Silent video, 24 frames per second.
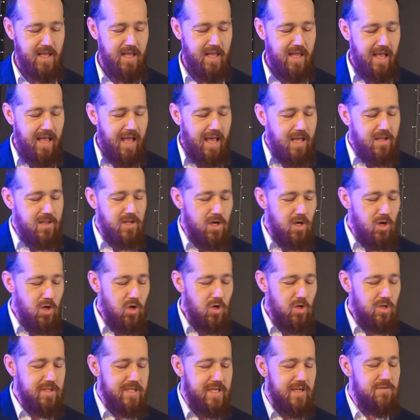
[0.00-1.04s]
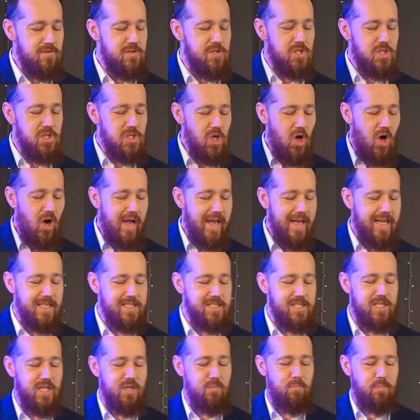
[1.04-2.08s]
And the Lord gives sight to the
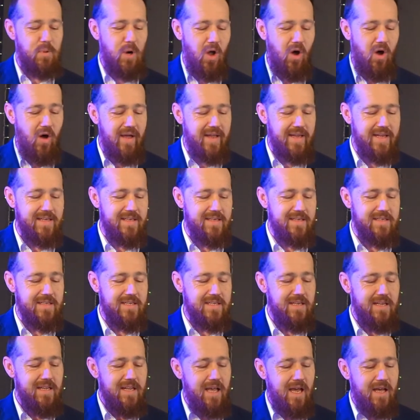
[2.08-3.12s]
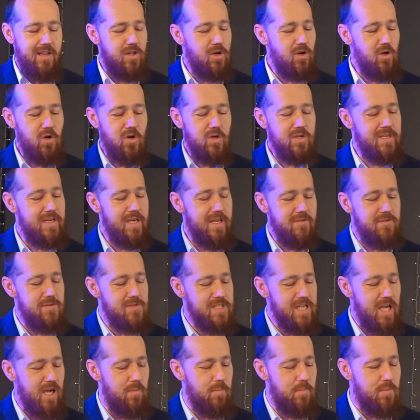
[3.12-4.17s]
blind and the Lord lifts
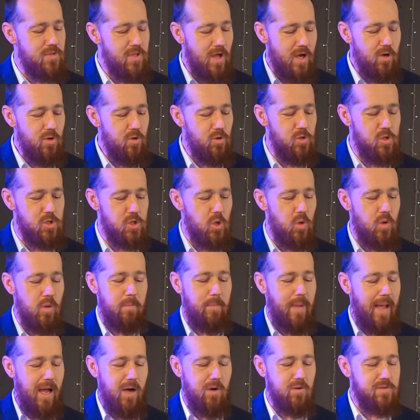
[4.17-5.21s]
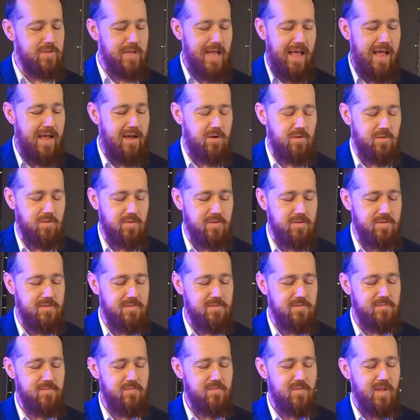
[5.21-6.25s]
up those who are bowed down.
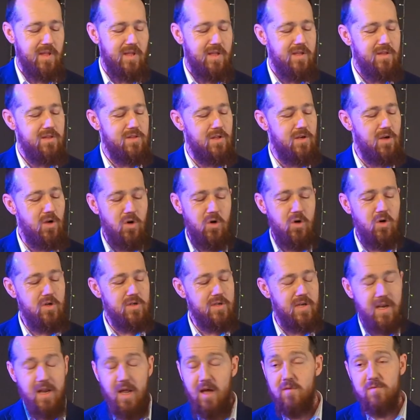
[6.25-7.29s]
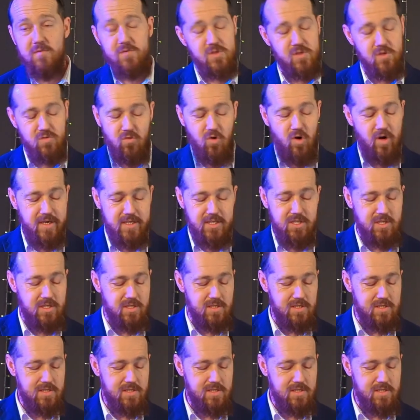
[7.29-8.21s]
The Lord loves the righteous.